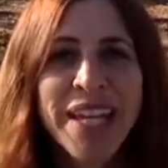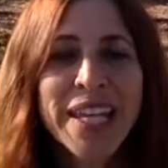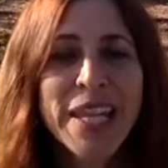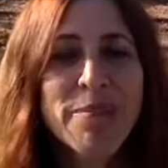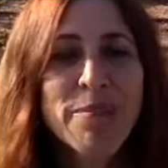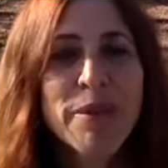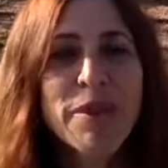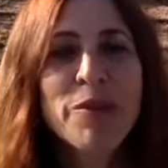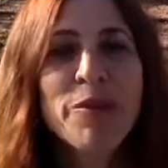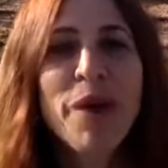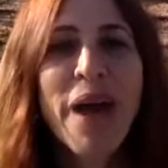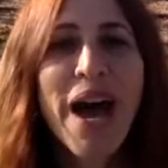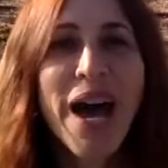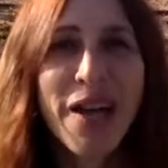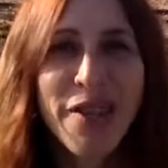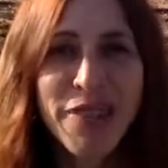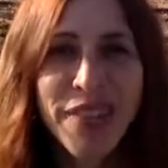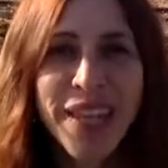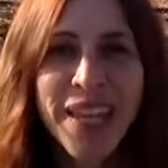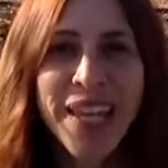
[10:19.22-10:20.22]
keeping you
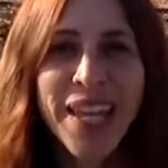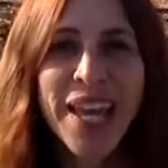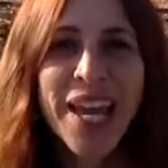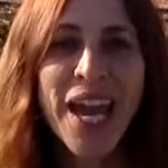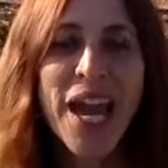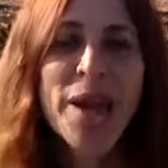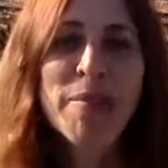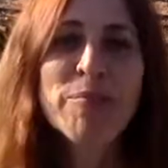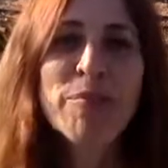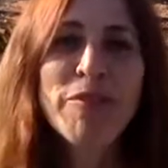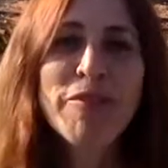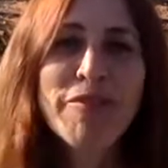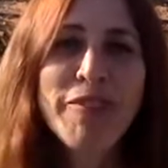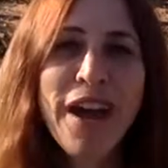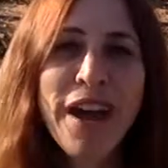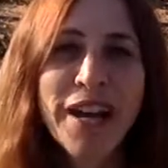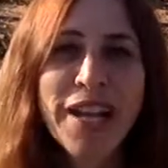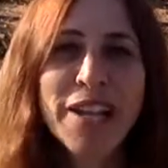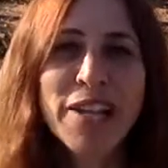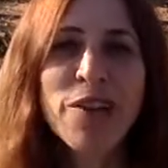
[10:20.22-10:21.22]
healthy and
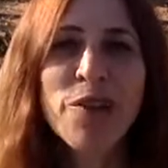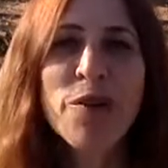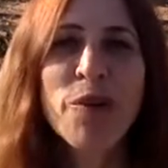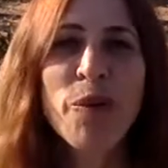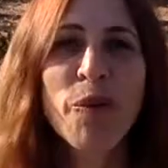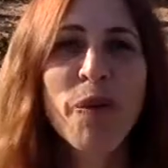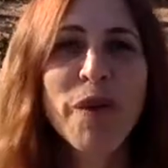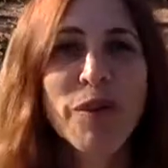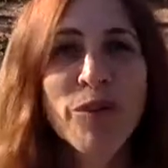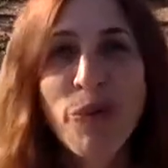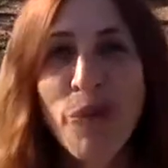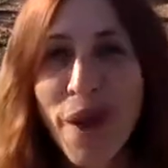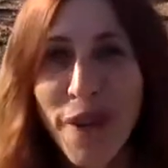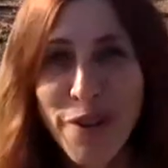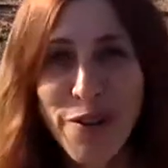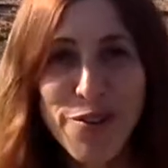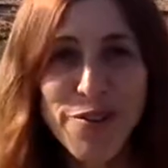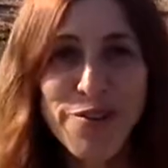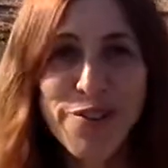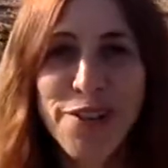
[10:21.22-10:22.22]
providing you with
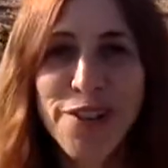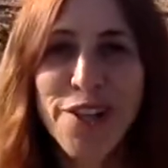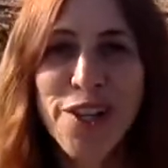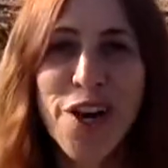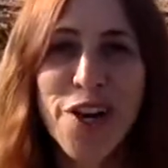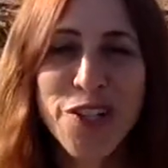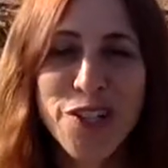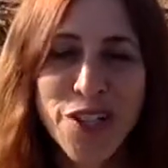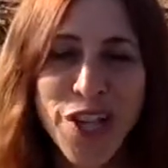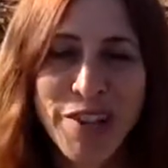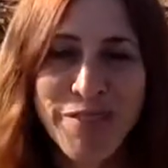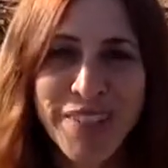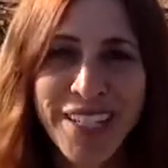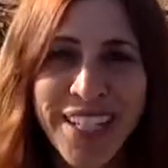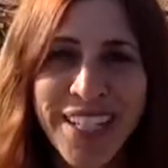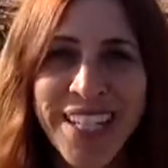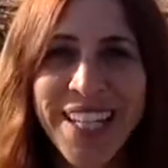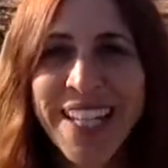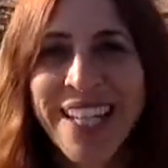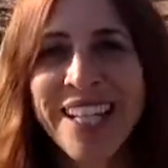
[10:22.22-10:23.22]
wonderful
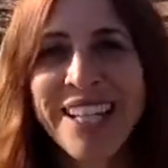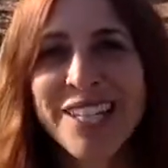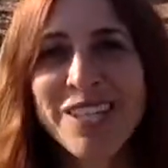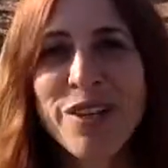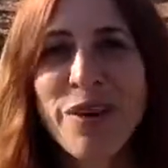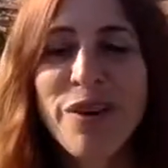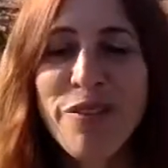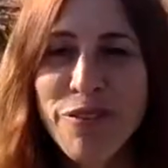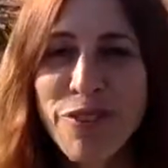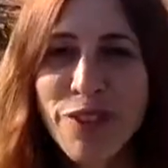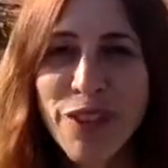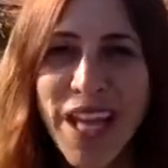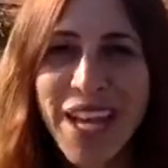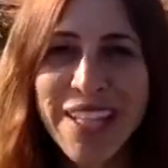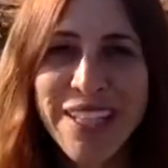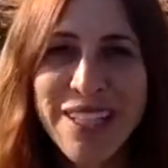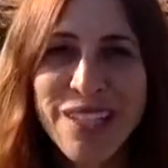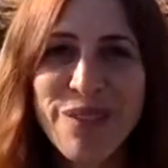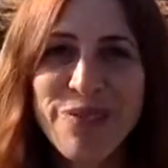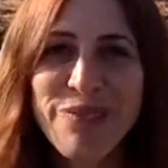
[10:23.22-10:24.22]
longevity. So if you
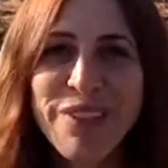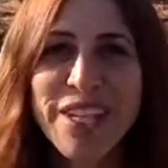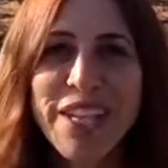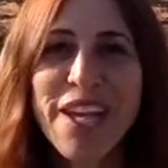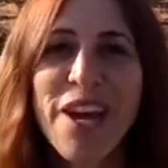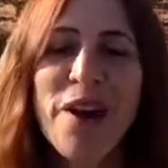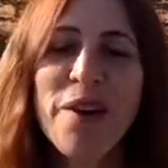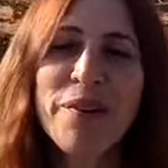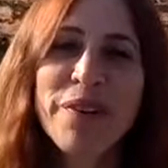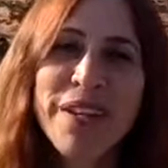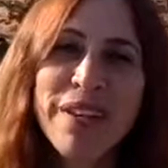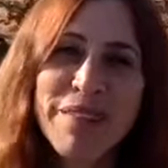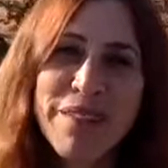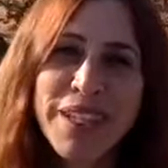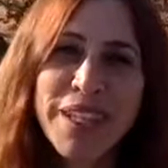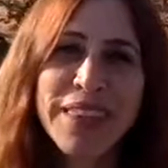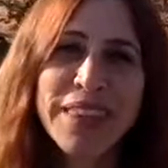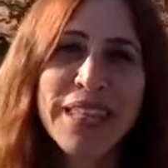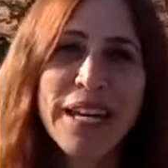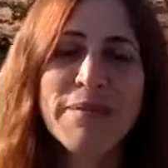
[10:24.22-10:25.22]
like this video, give it
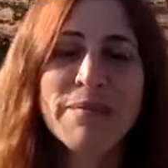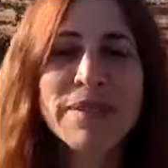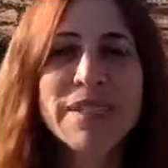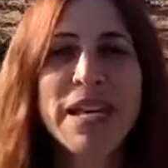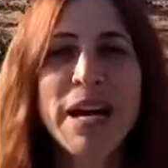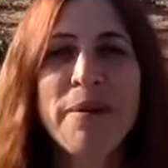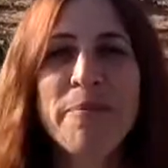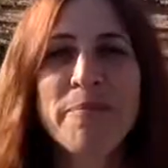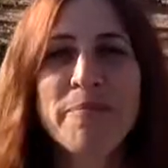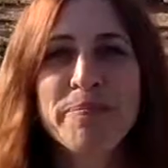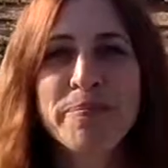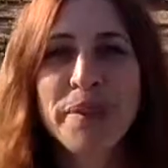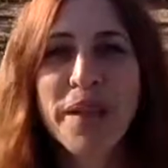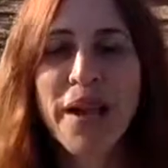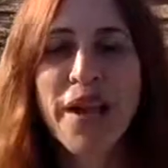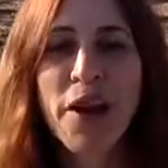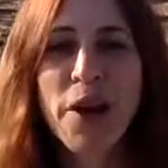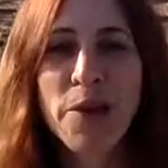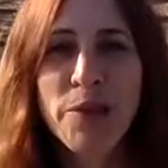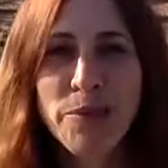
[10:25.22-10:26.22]
a thumbs up.
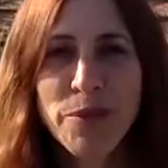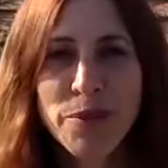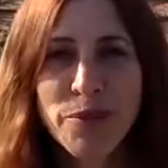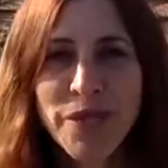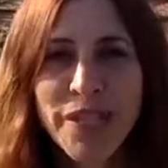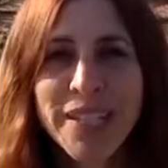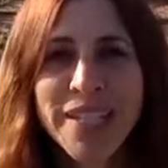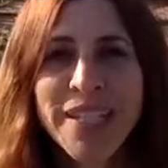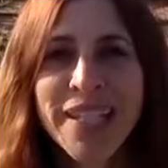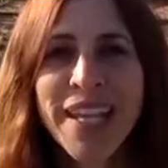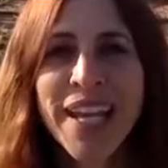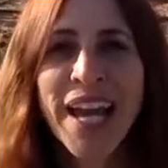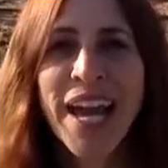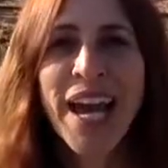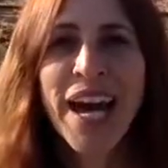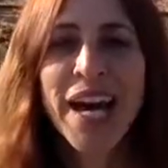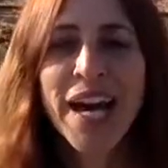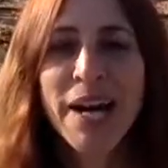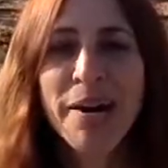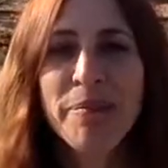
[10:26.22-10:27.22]
I hope you did.
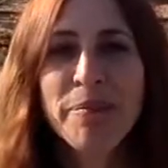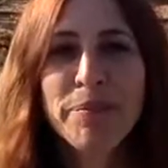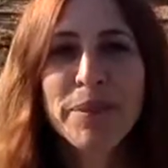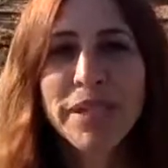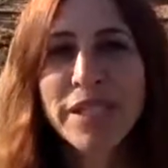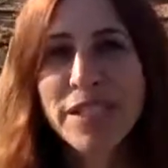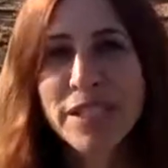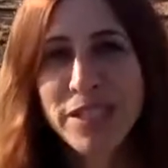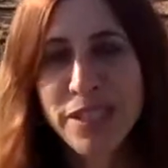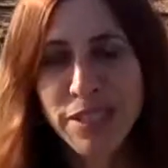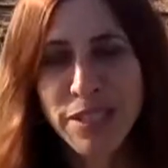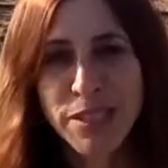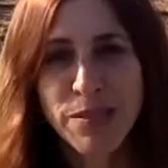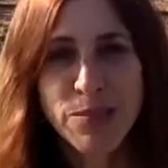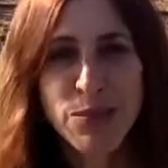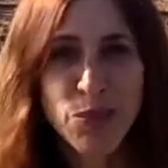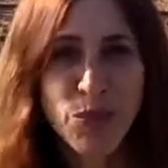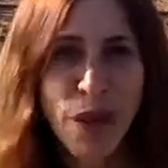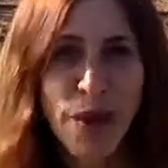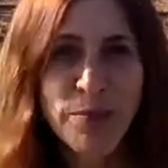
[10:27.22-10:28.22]
Uh, please
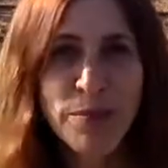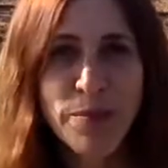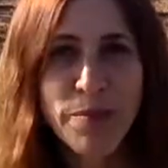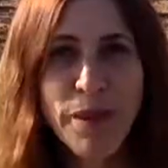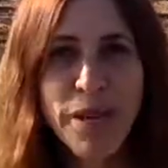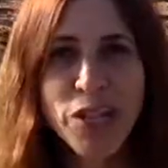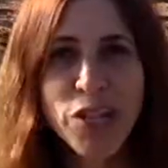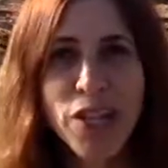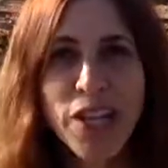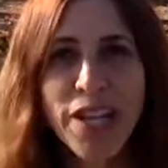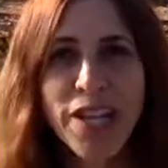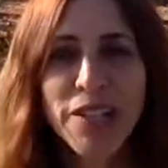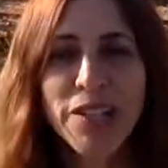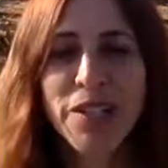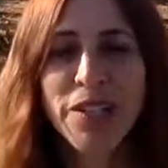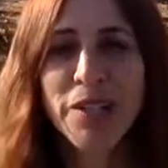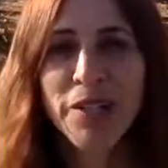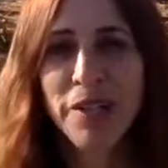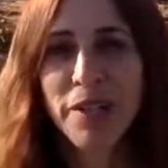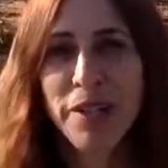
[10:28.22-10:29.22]
subscribe to my
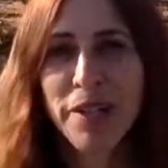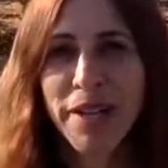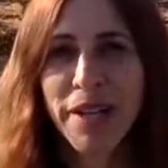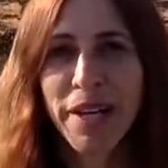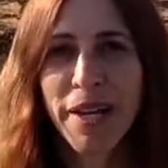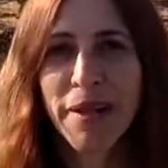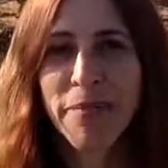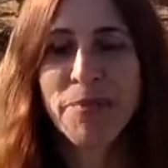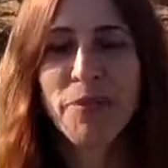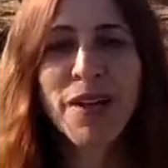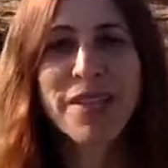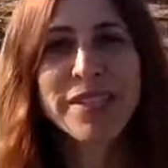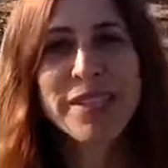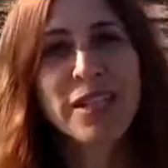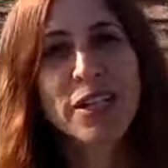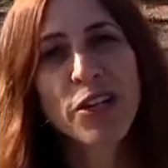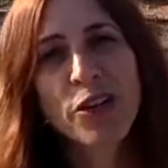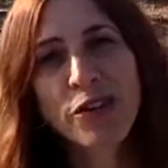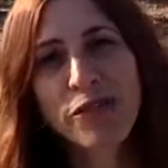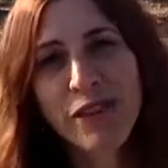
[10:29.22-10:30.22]
channel and press the
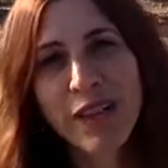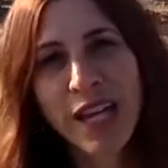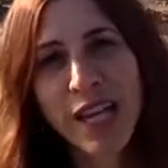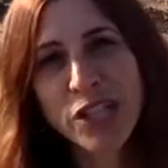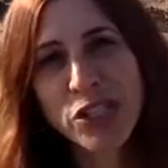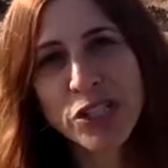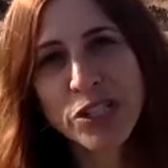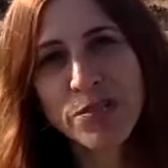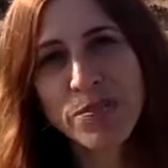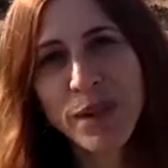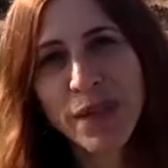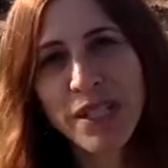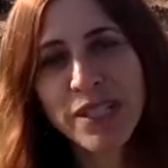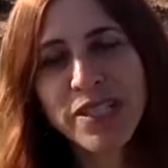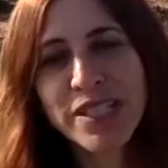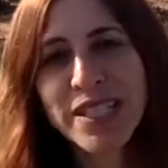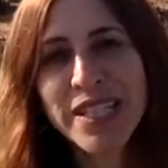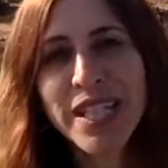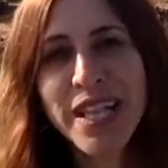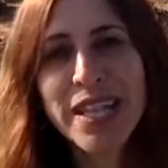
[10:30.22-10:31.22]
notifications button
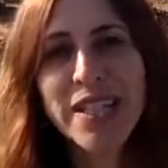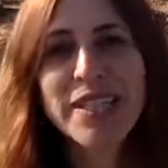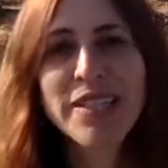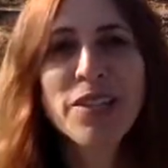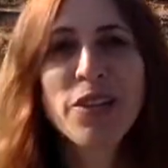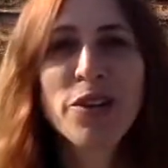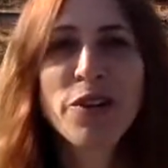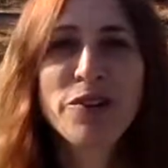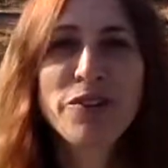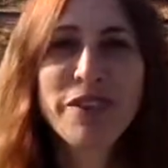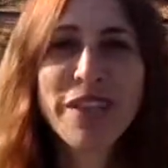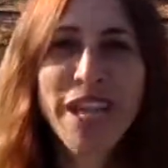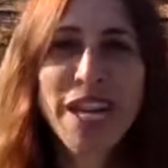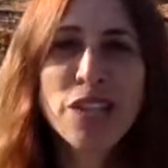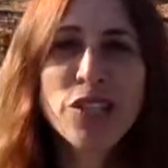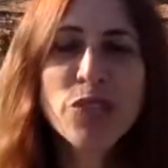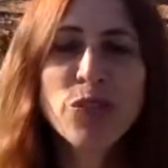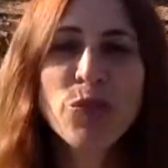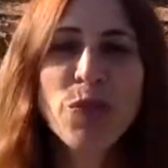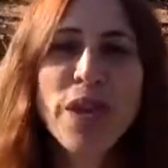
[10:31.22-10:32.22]
to get
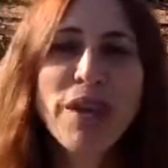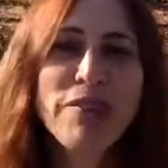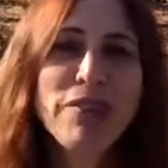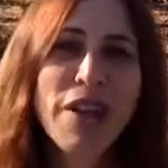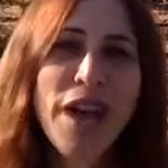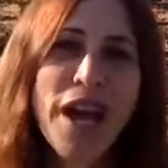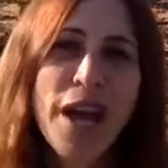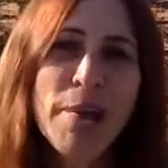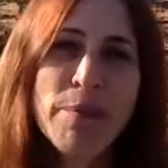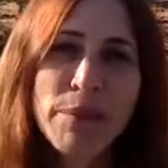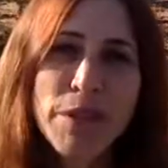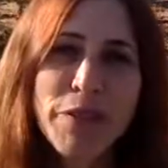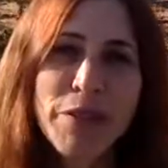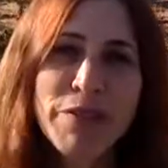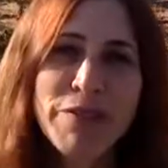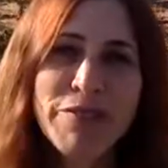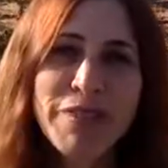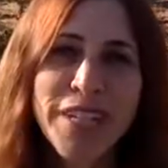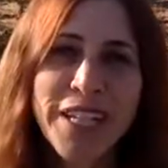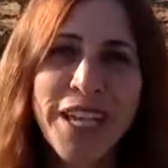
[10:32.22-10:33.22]
notifications whenever I upload
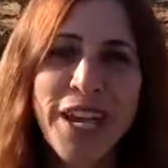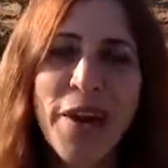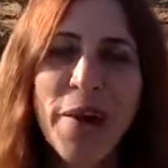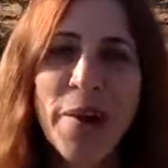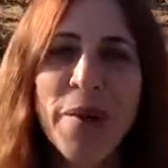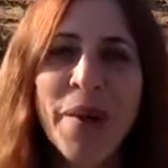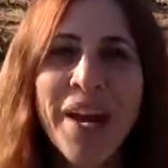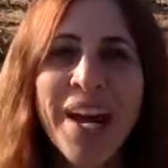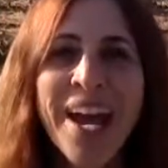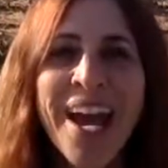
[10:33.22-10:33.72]
a video.